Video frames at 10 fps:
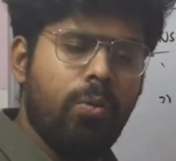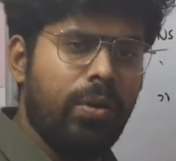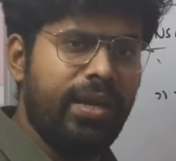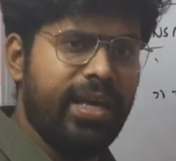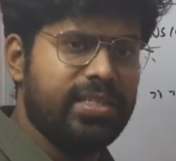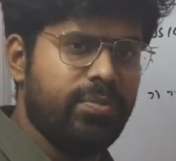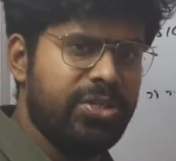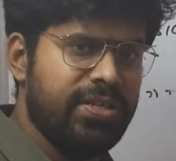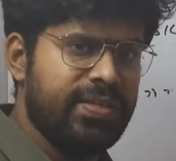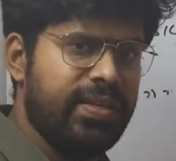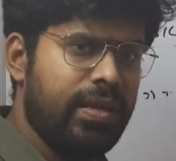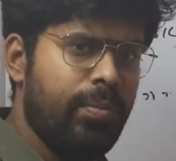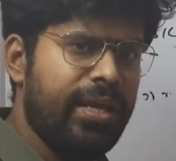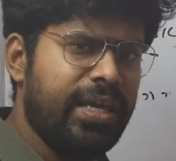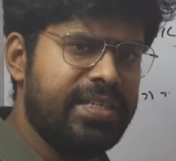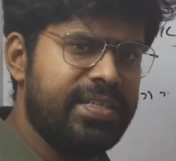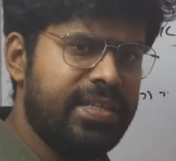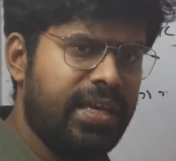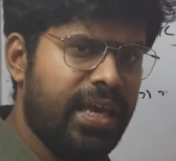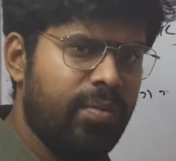Only exception is that there will be increase in
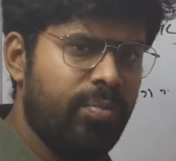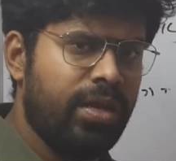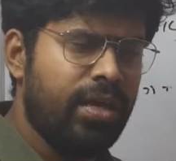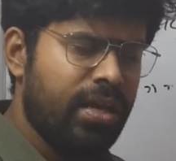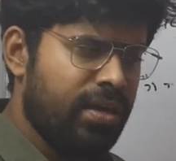CKMB.